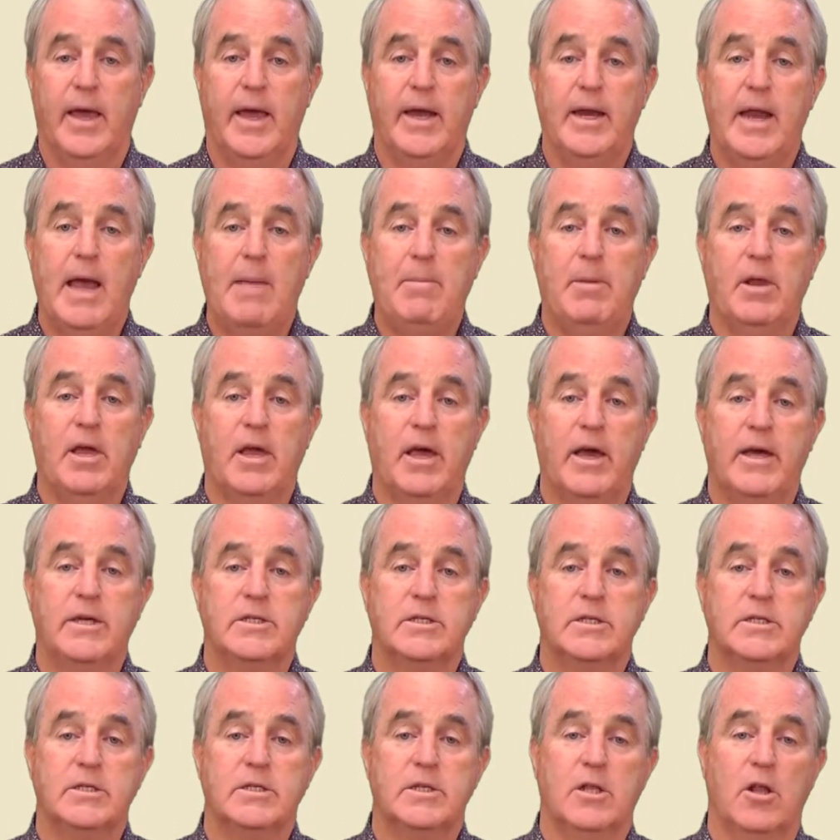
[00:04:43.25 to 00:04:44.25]
In
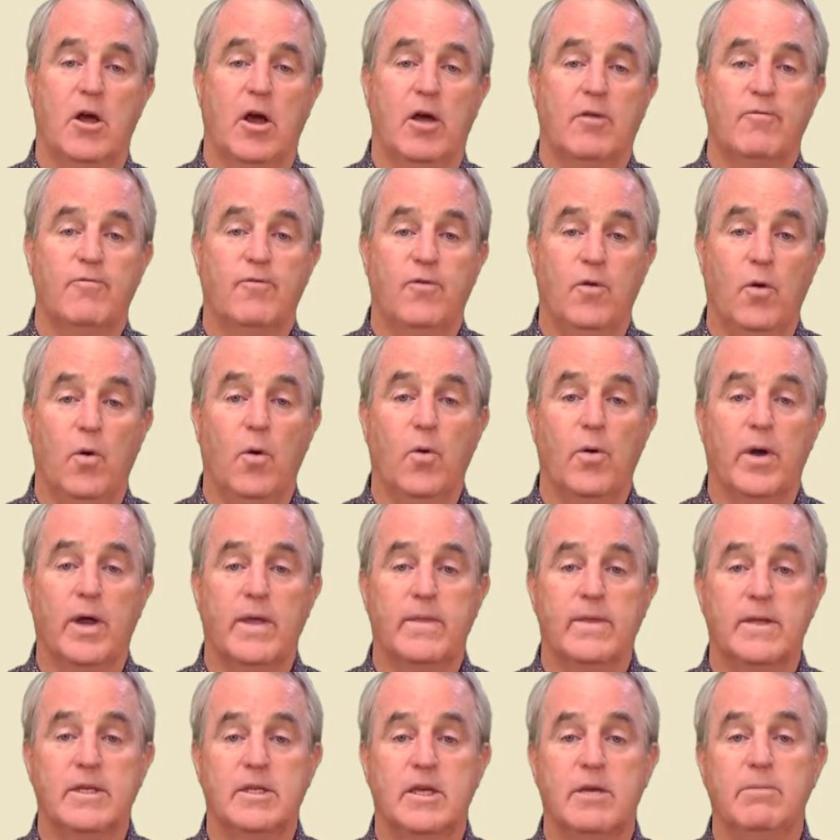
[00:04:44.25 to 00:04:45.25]
applications like
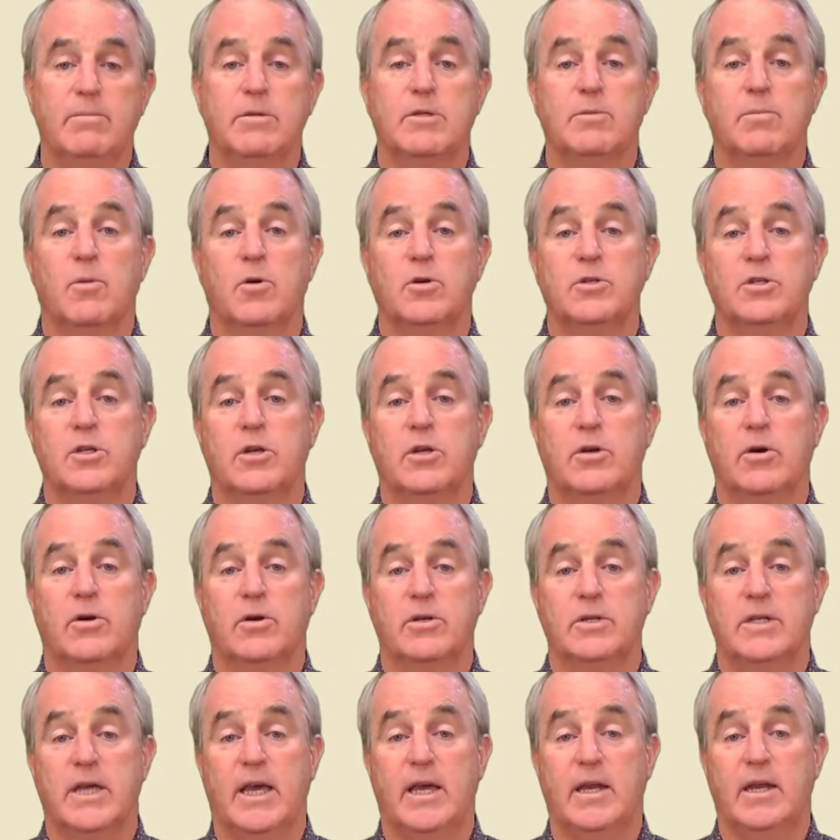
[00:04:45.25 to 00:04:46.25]
flooring, the timber's moisture
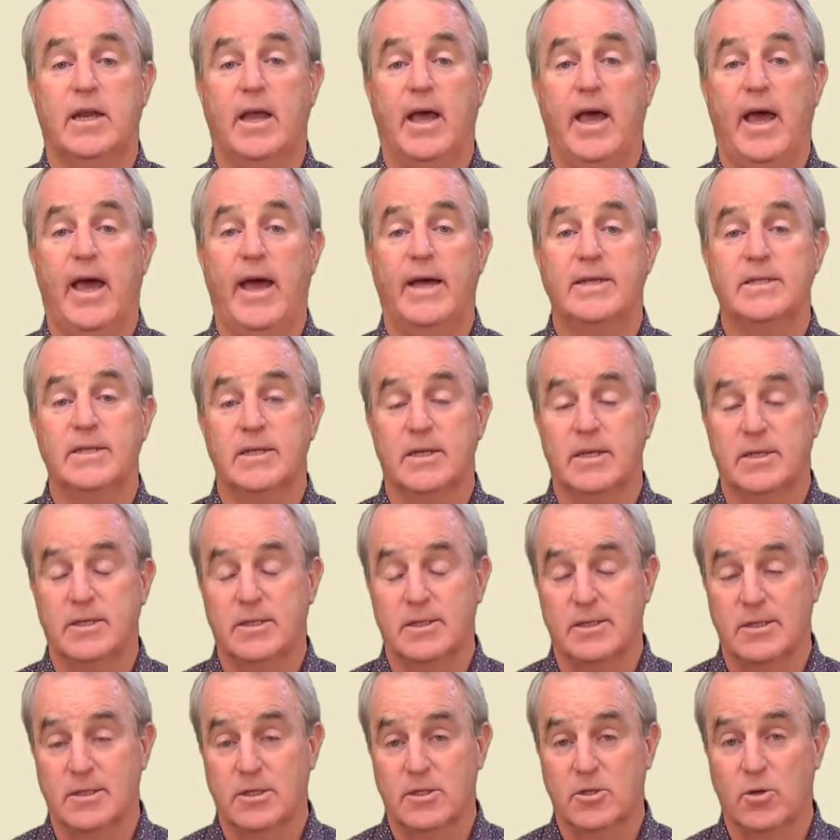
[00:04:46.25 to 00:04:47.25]
content as it
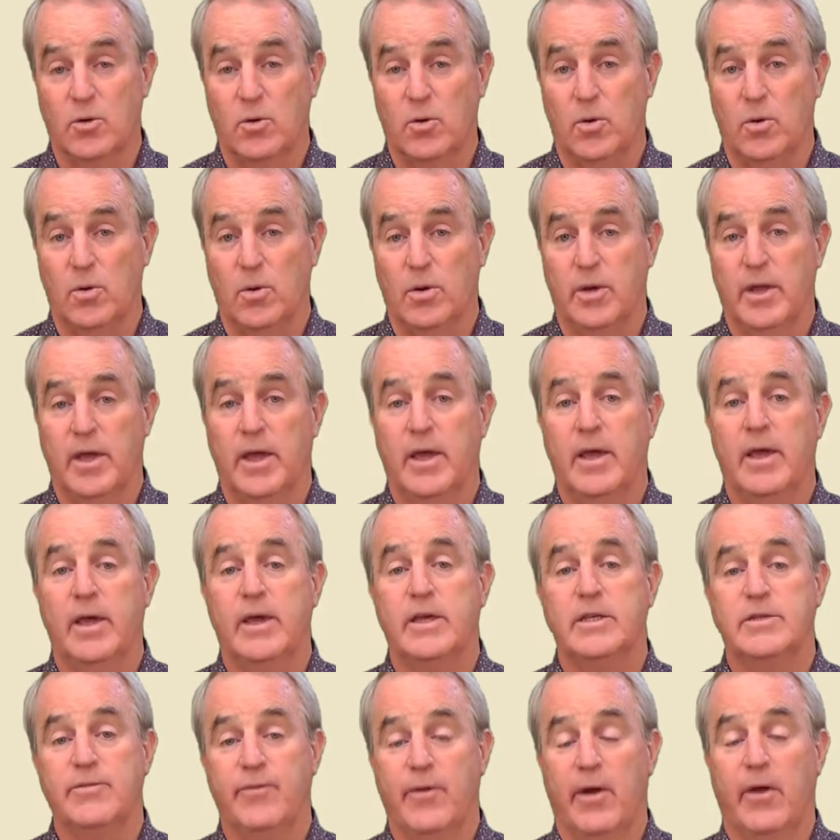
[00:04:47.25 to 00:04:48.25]
is installed
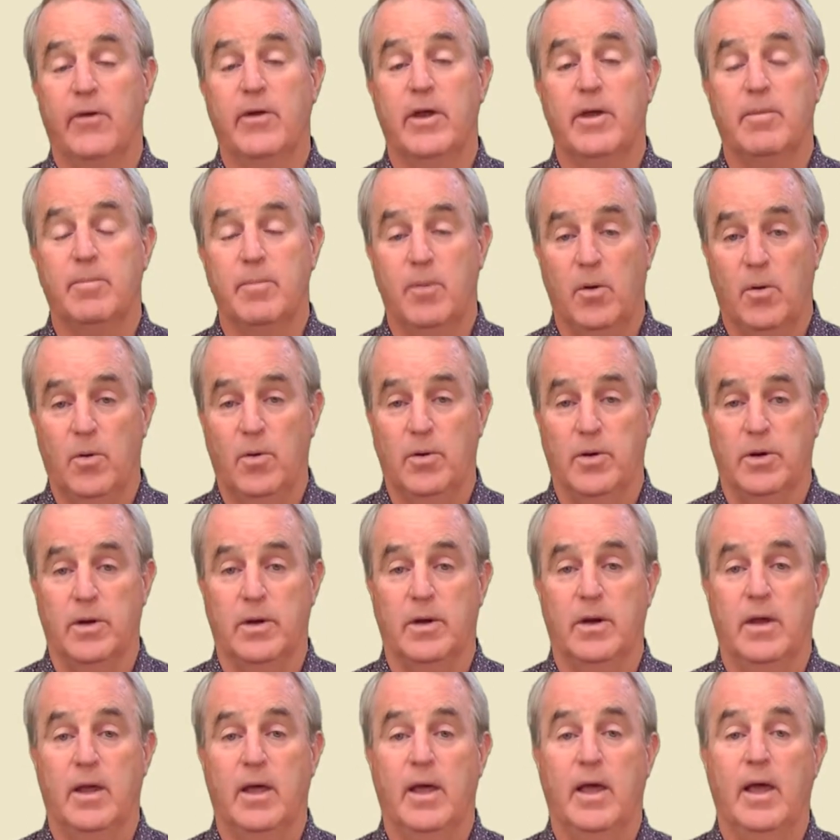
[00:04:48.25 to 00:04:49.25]
is very
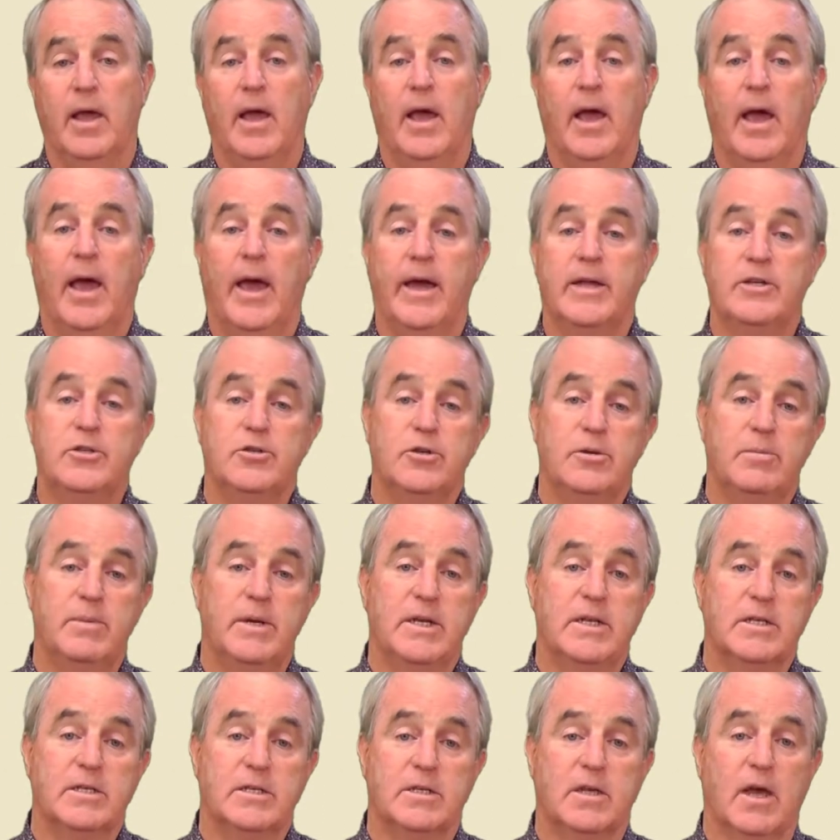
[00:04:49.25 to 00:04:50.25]
important and should
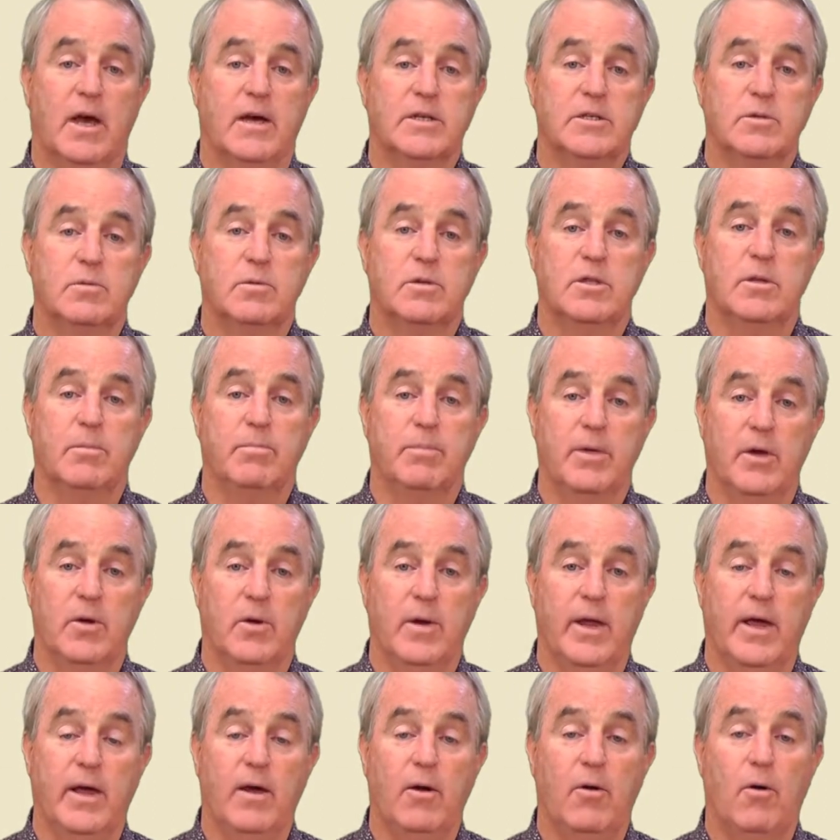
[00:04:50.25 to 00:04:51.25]
be discussed with the
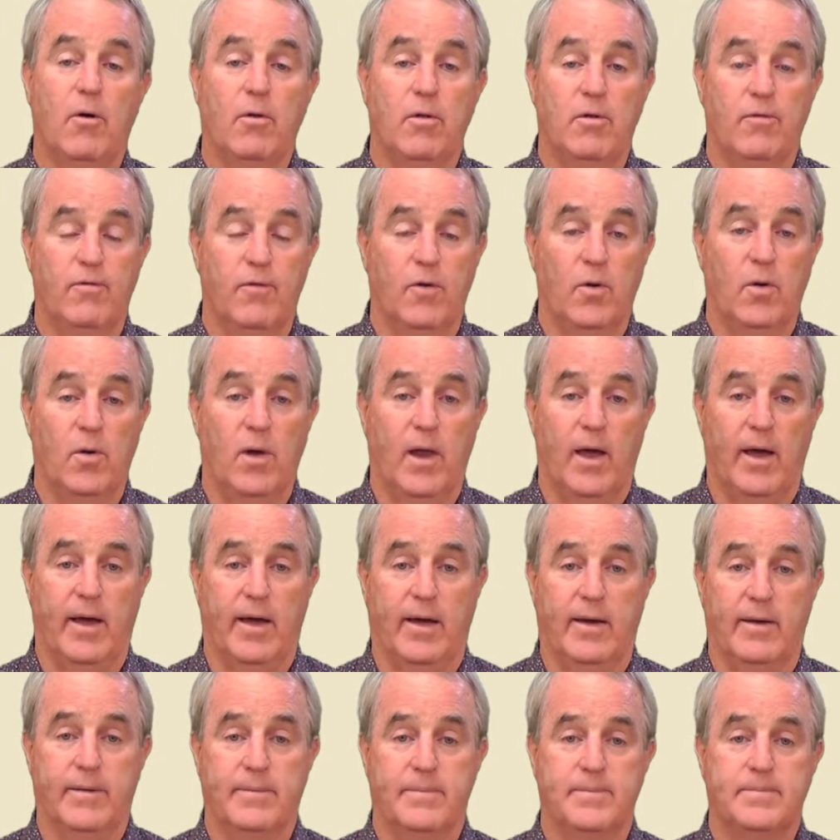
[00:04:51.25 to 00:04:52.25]
builder or the floor
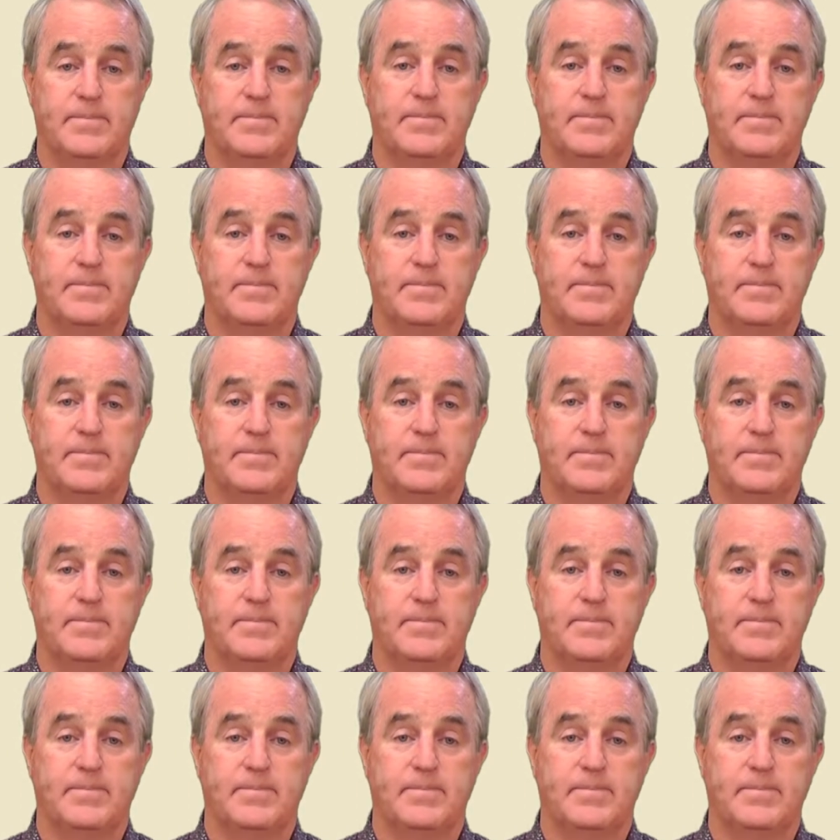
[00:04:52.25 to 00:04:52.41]
layer.